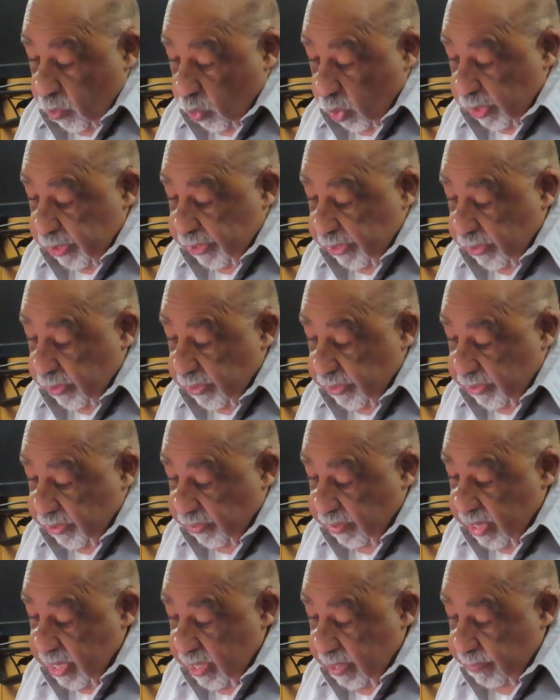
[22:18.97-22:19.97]
was your
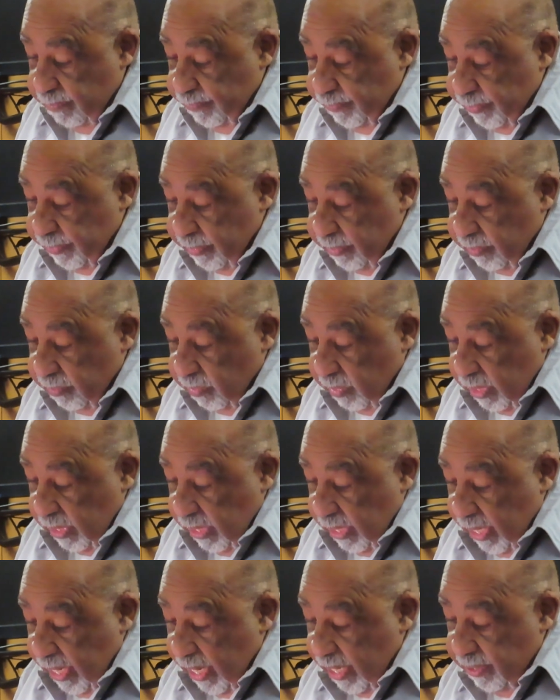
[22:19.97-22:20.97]
dream
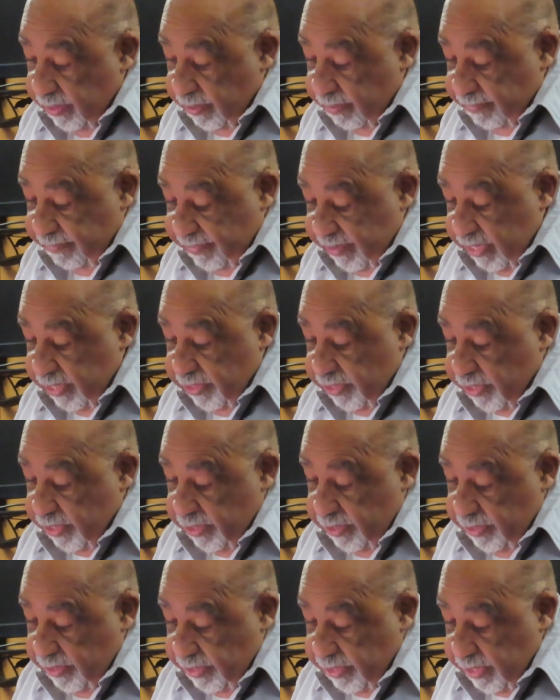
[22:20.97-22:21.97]
and the
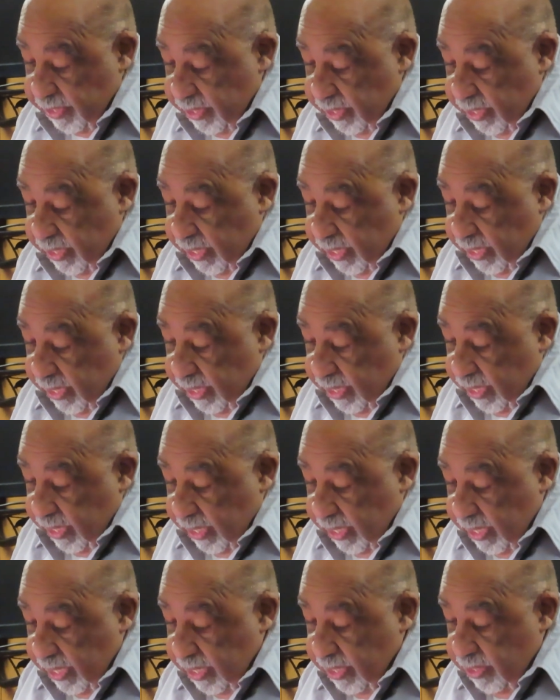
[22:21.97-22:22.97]
visions
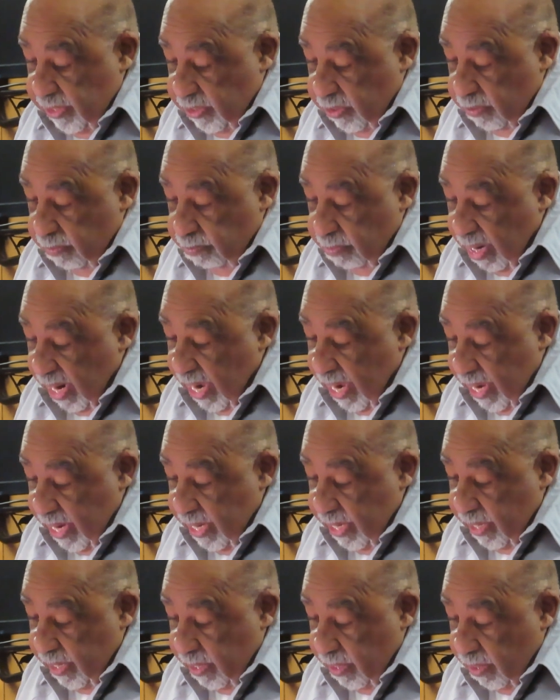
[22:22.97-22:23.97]
in your
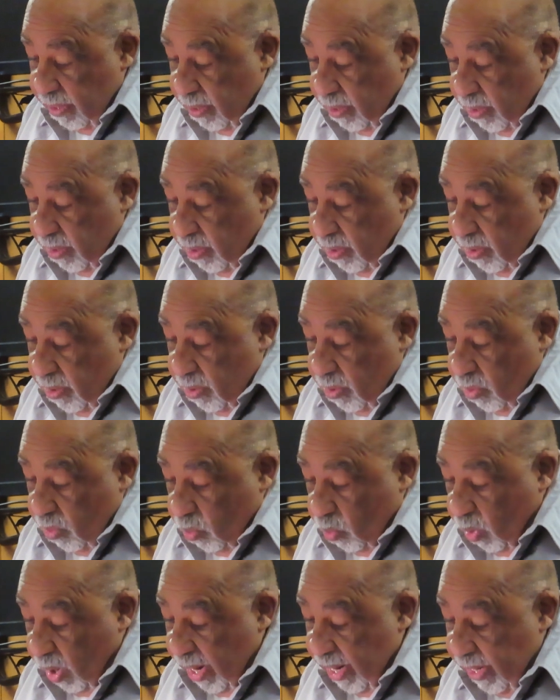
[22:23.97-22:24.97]
mind
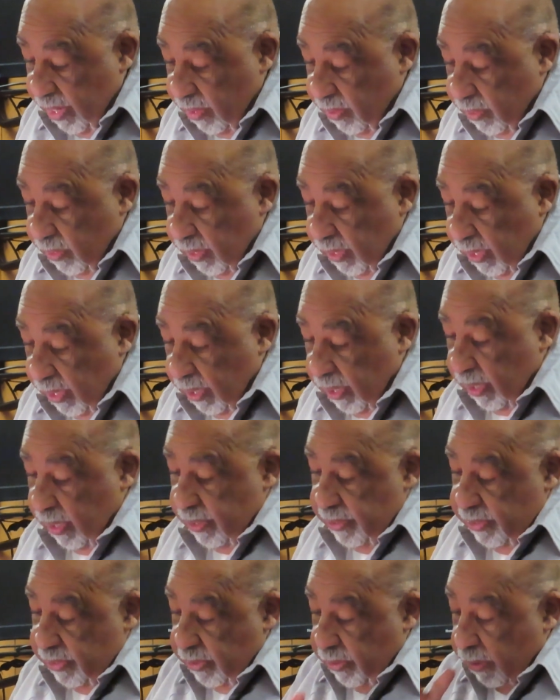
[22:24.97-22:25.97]
while
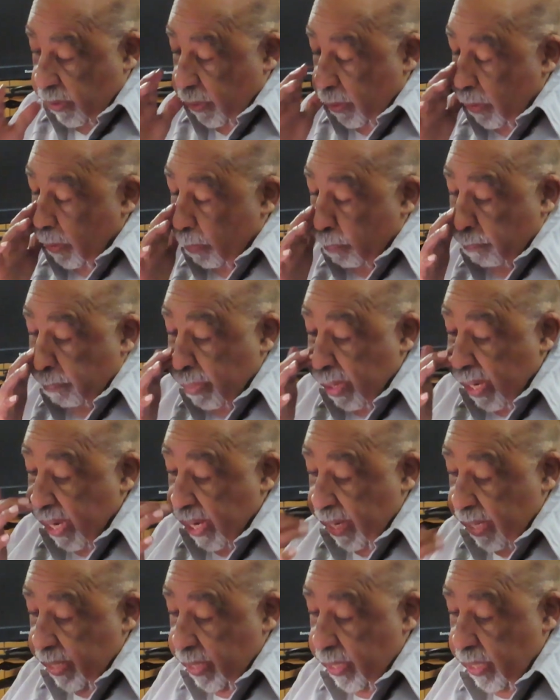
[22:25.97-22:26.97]
on your
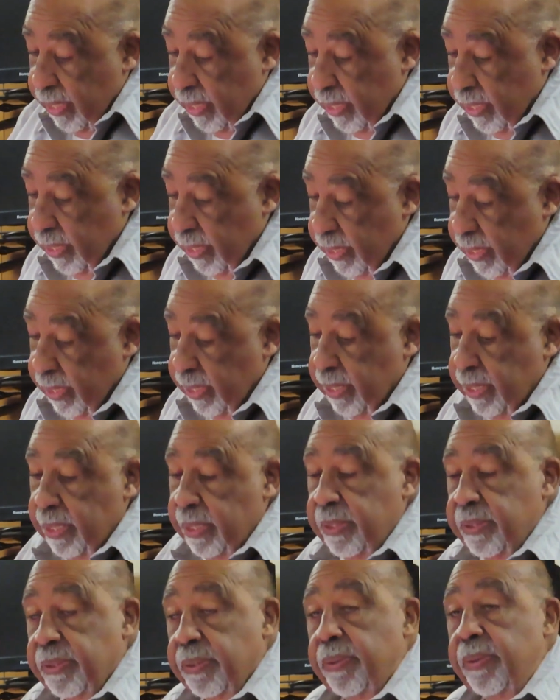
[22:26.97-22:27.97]
bed.
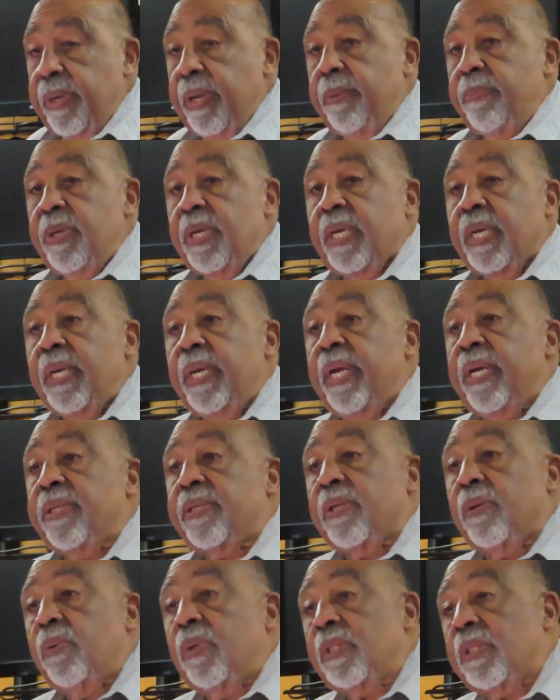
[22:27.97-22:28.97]
So
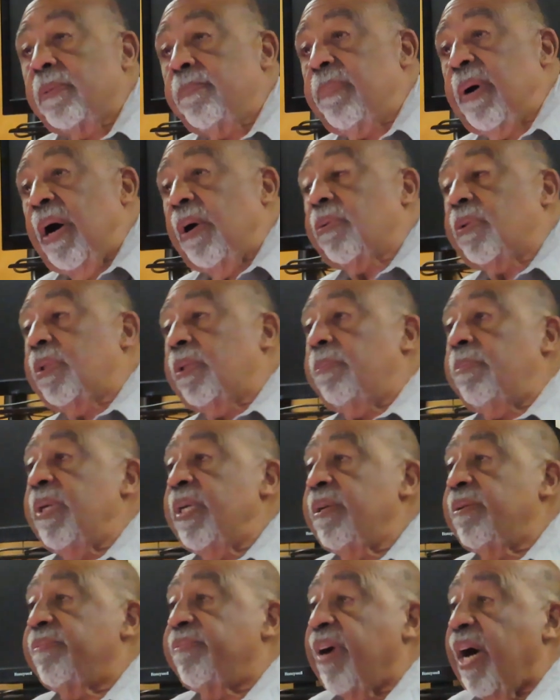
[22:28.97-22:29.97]
Nebuchadnezzar was about to
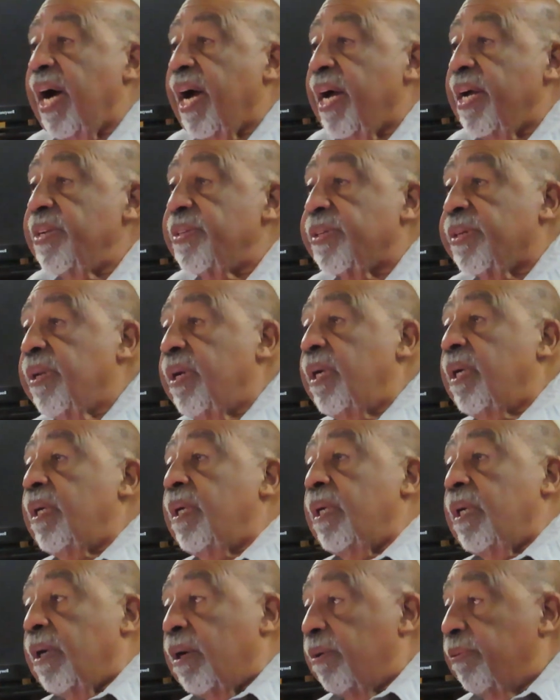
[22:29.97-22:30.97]
be advised
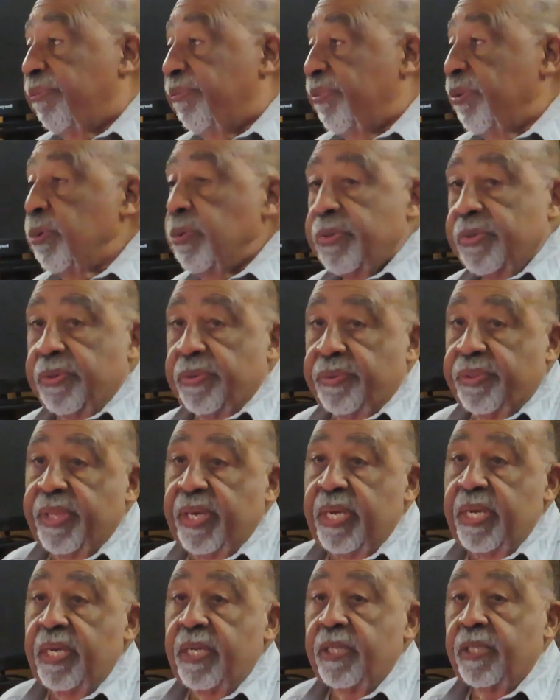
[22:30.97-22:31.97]
of future
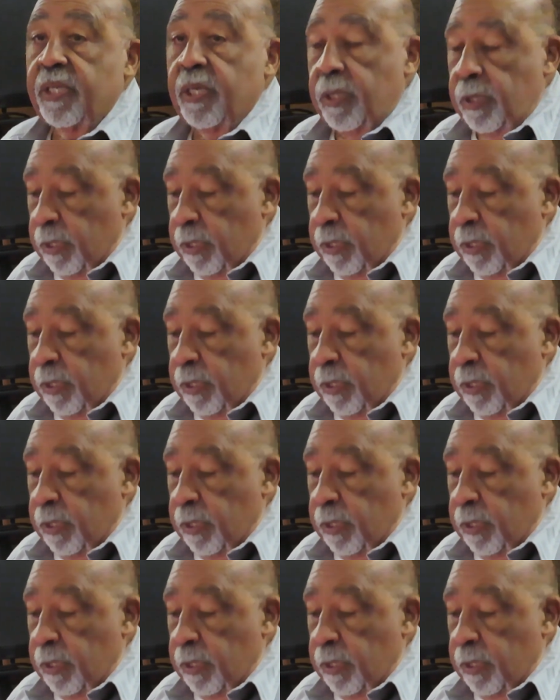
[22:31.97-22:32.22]
things.